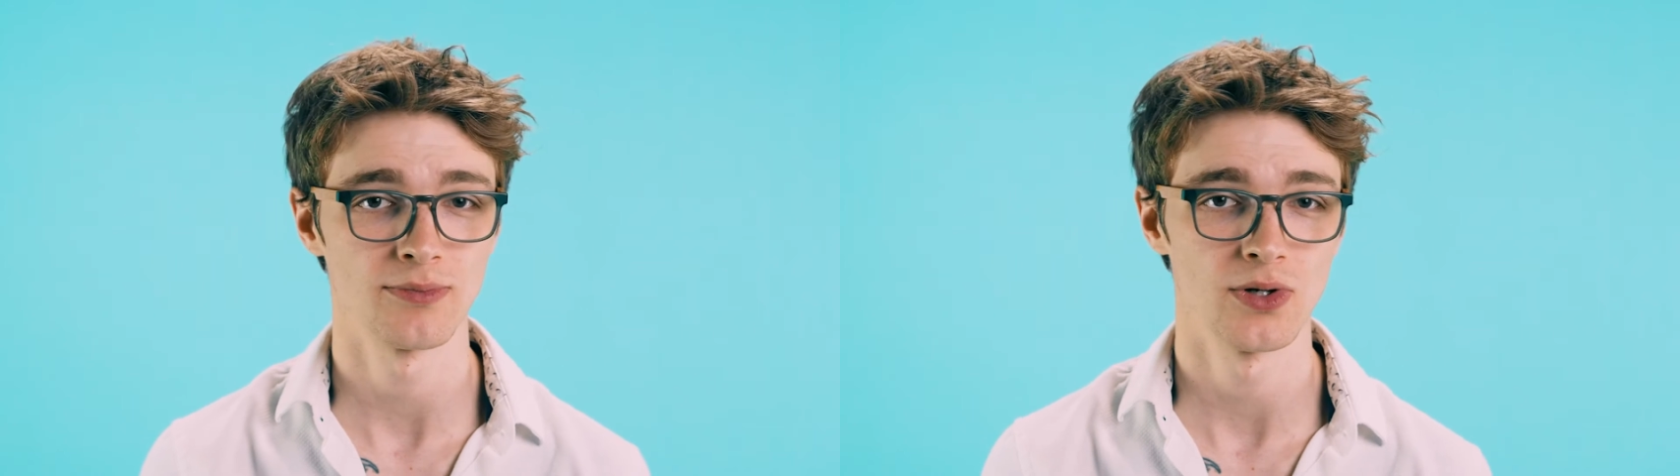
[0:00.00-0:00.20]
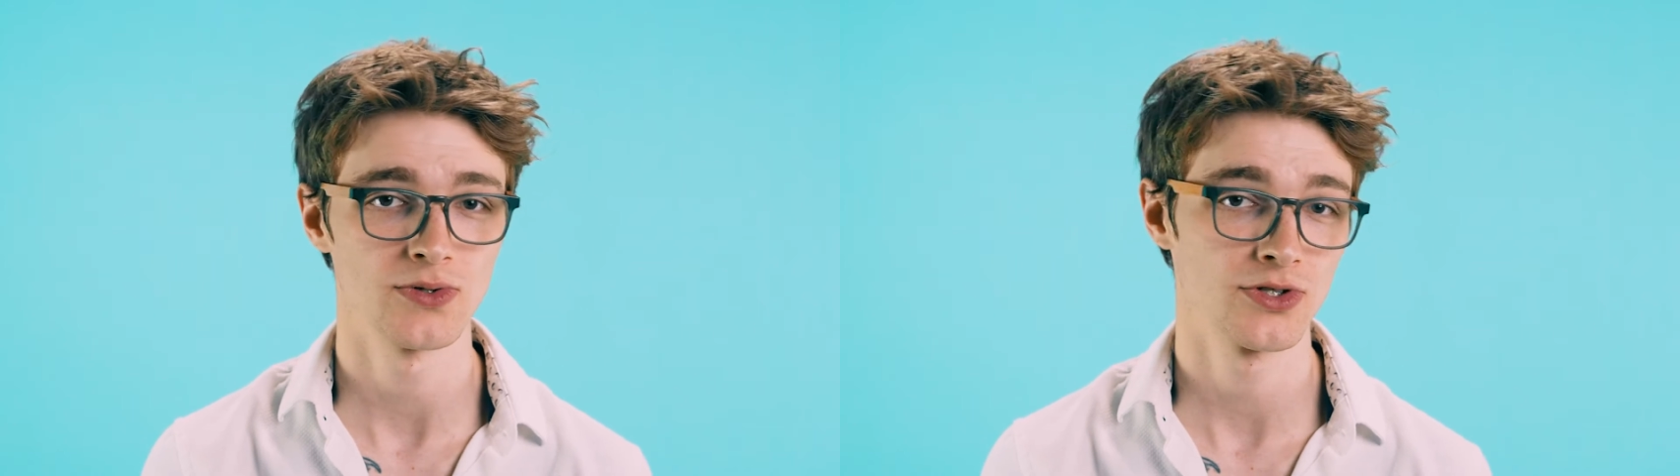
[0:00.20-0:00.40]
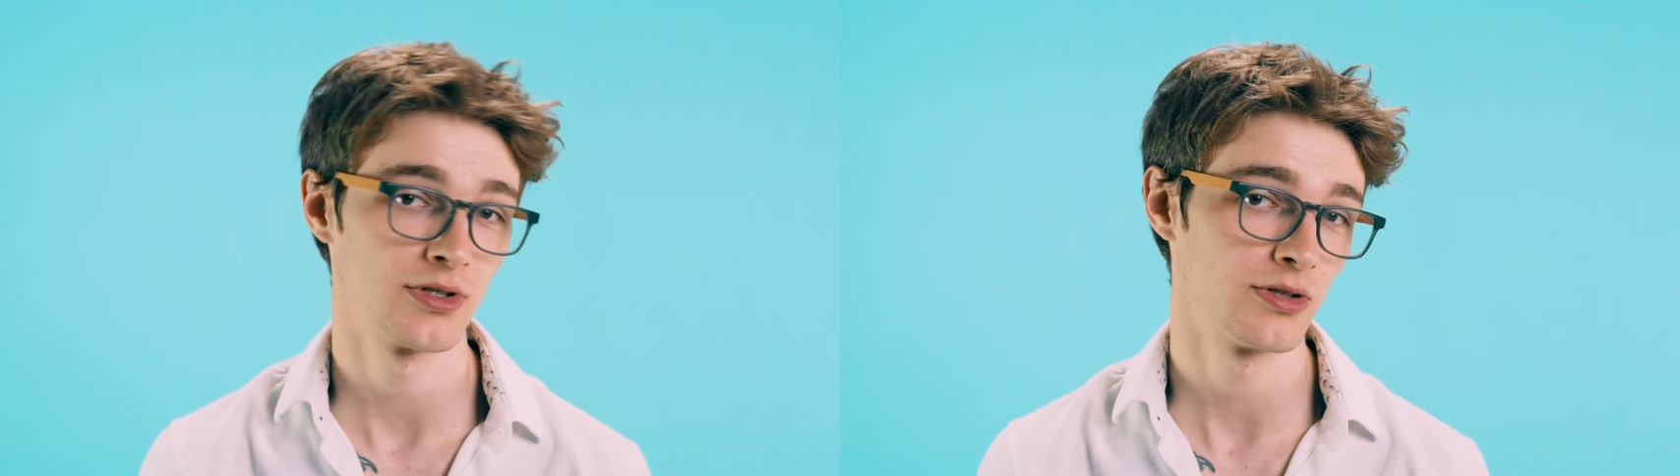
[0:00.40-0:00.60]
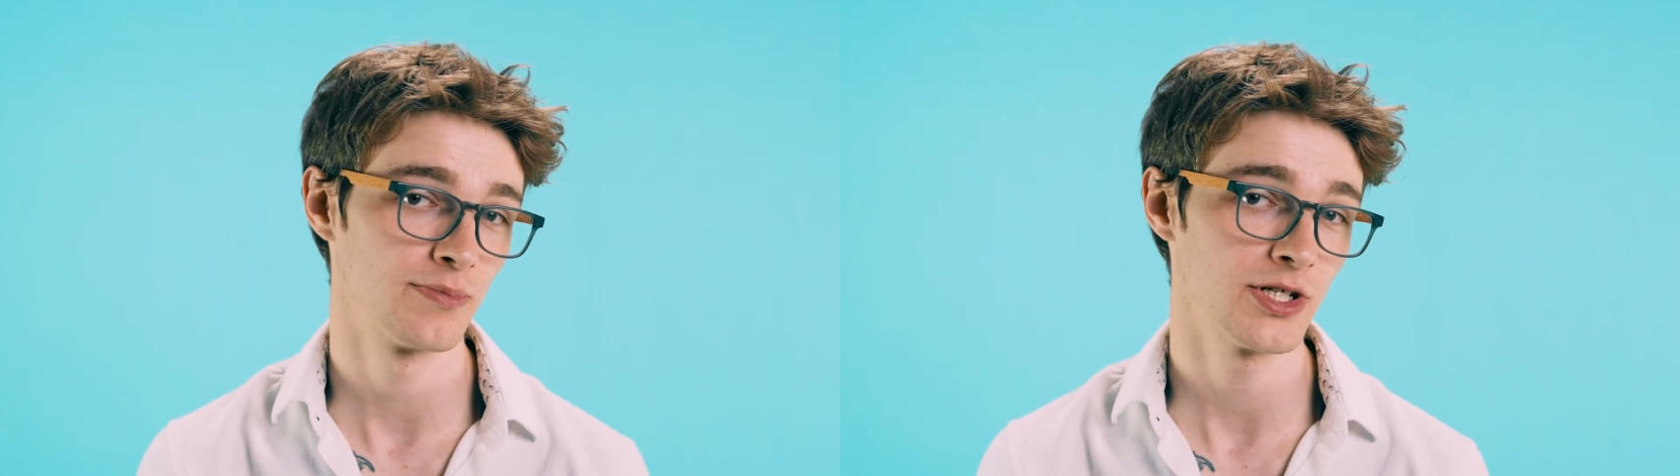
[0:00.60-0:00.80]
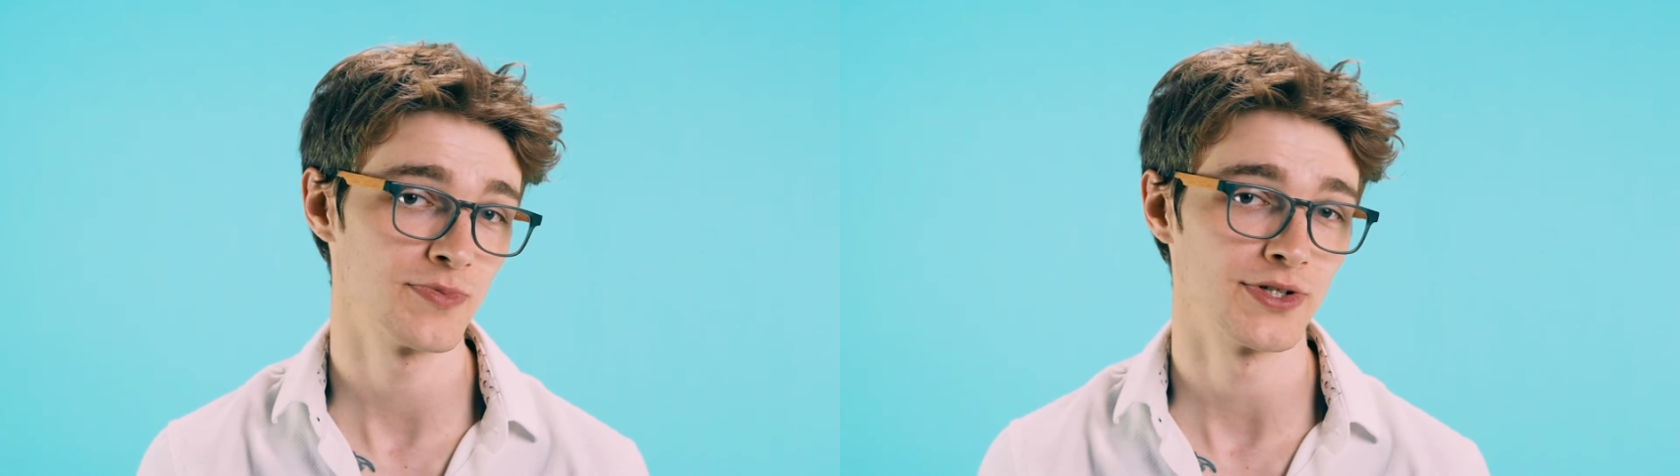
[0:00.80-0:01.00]
approach to
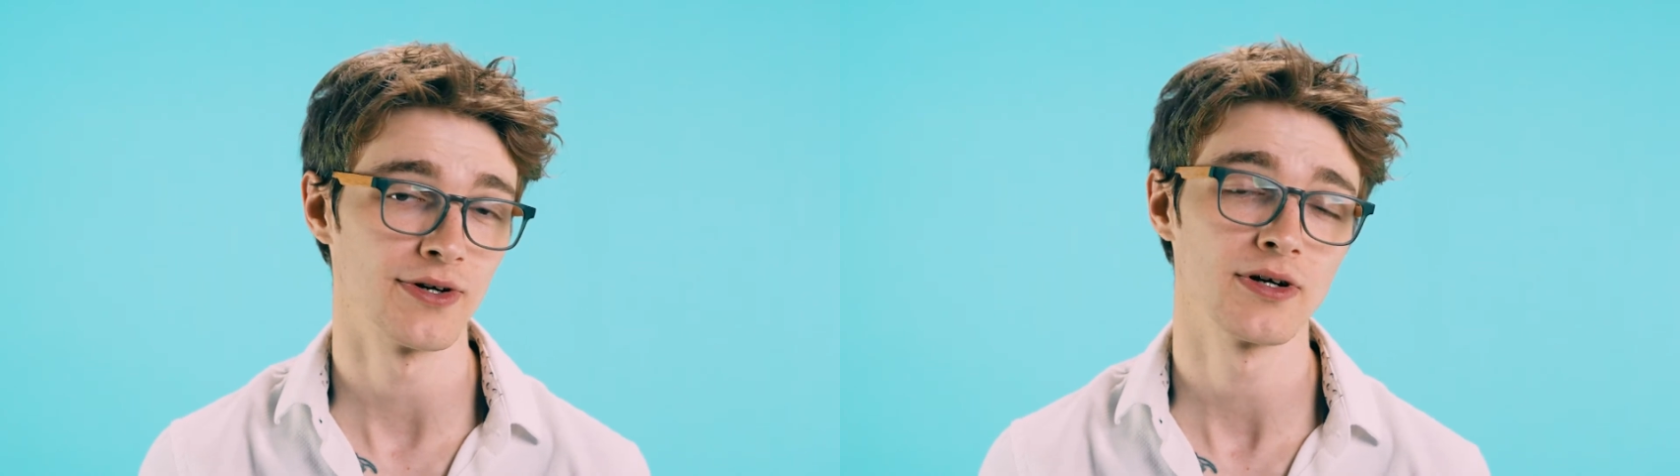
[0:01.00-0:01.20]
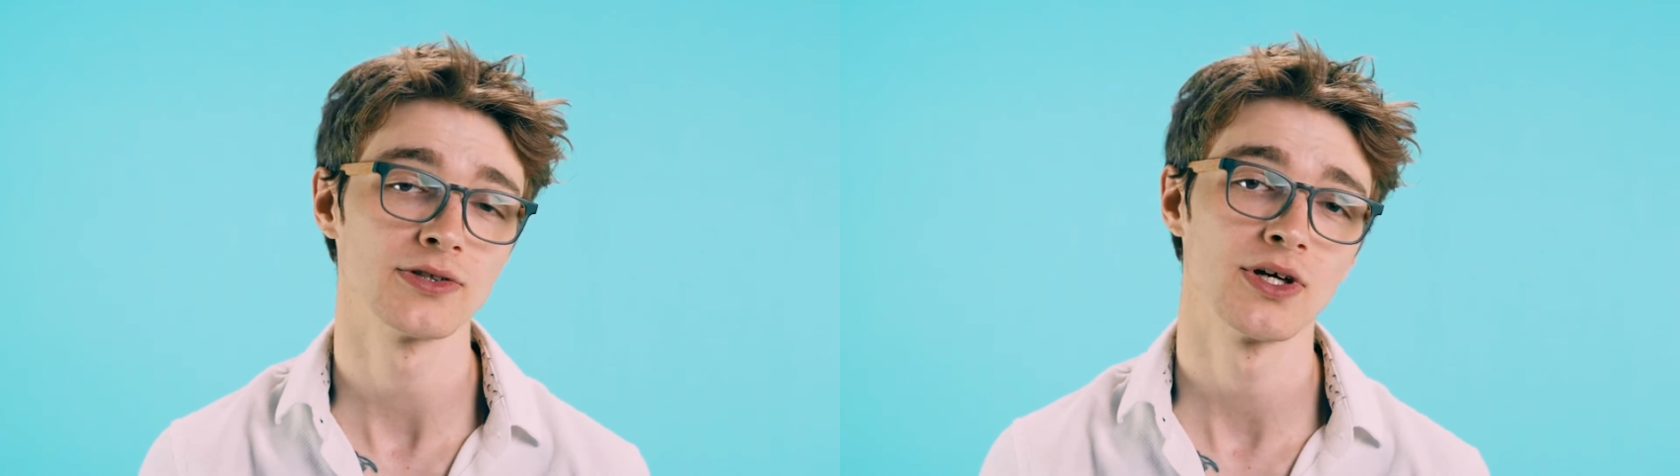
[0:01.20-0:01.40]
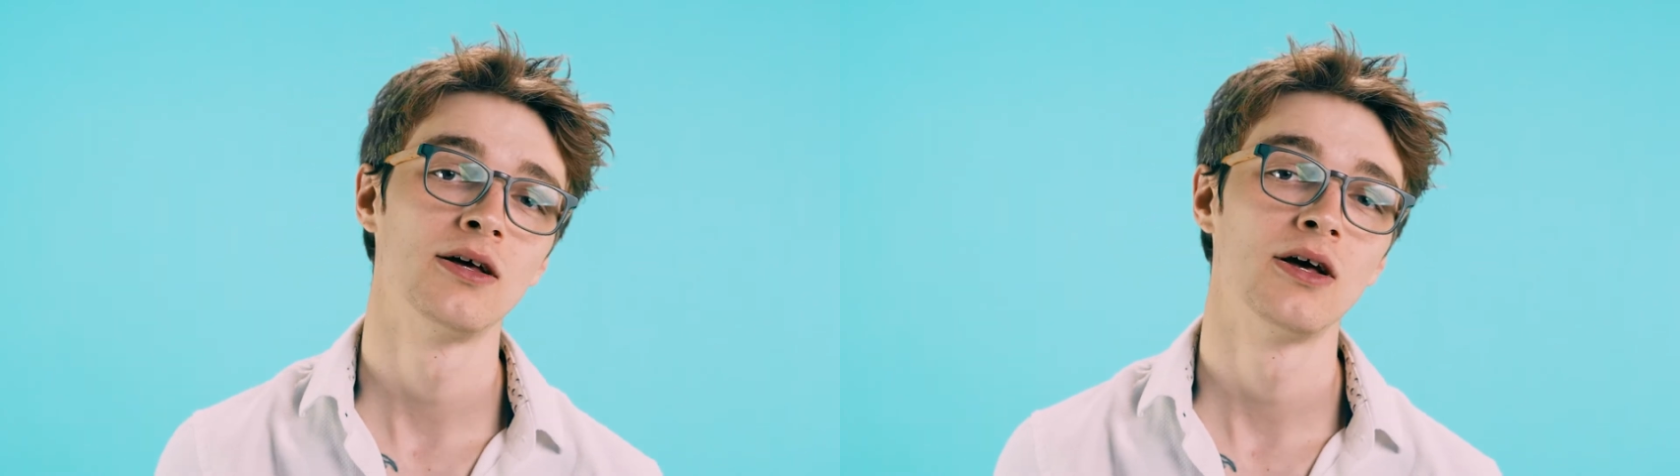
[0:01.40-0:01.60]
pitch materials.